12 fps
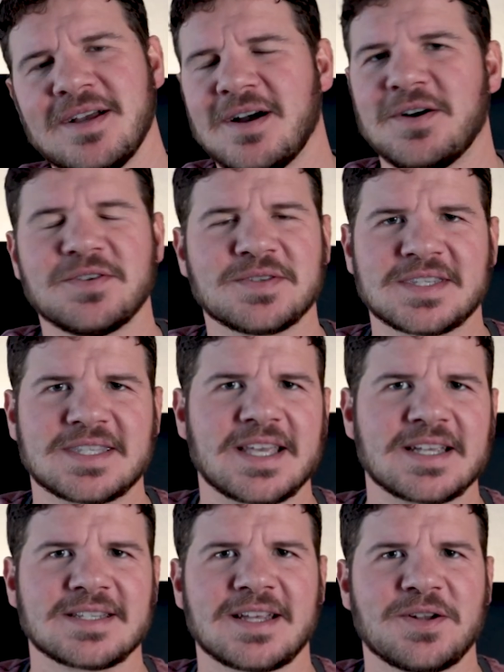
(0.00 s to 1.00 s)
all those
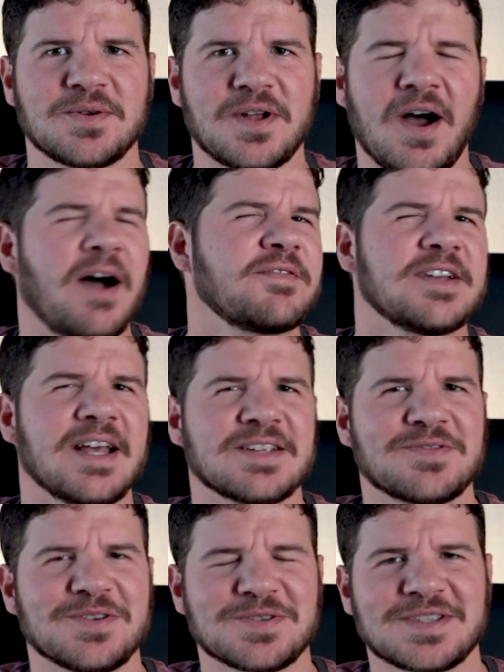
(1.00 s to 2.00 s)
things. I don't often
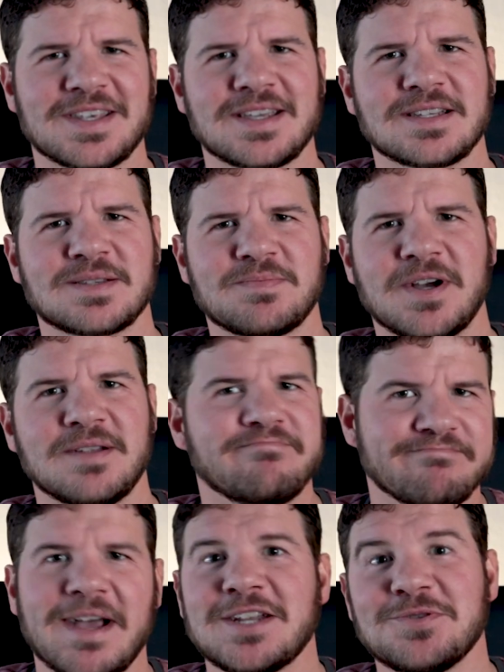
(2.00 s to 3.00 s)
ask for those things, but
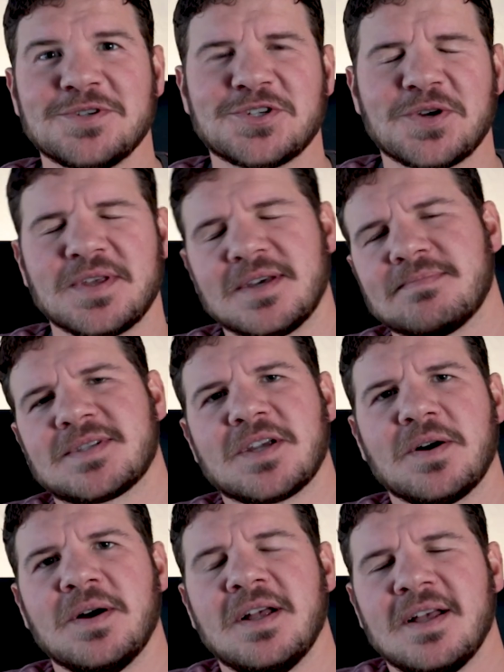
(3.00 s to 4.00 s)
I do enjoy them.
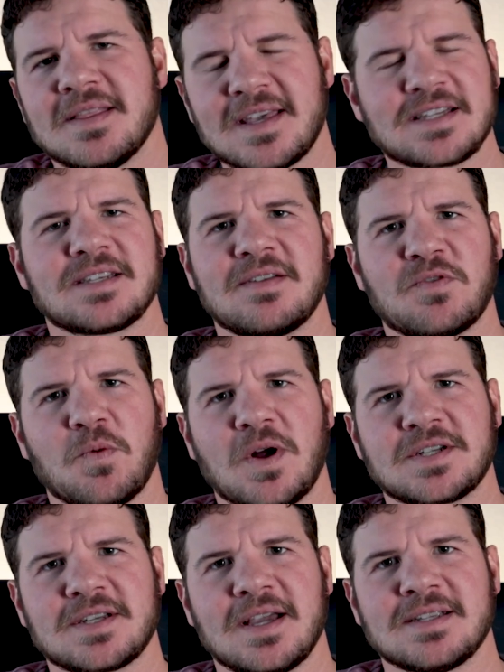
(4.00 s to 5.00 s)
So thanks again for
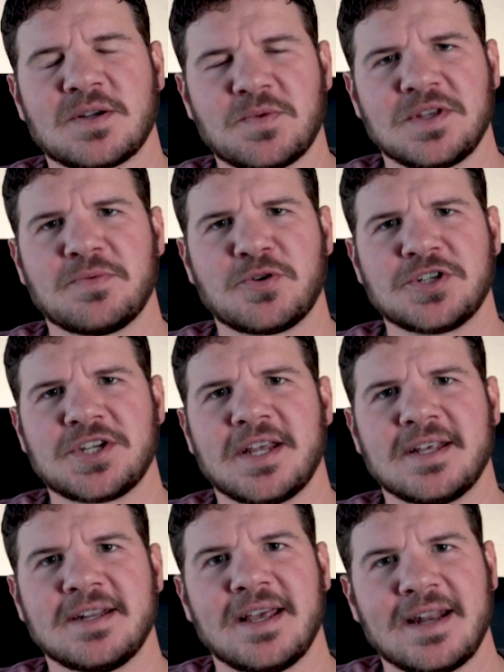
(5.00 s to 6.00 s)
watching, guys. I really
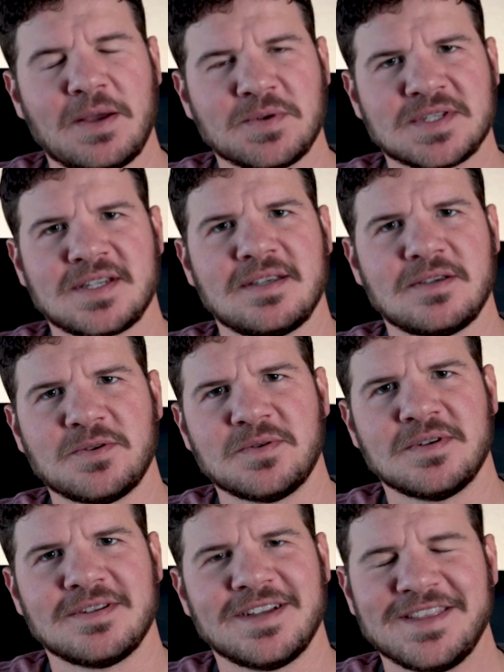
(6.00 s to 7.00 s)
appreciate it, and I will see
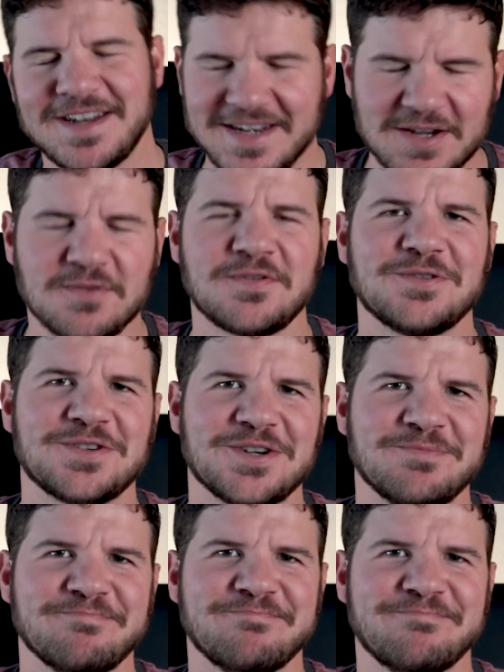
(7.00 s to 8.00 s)
you in the near future.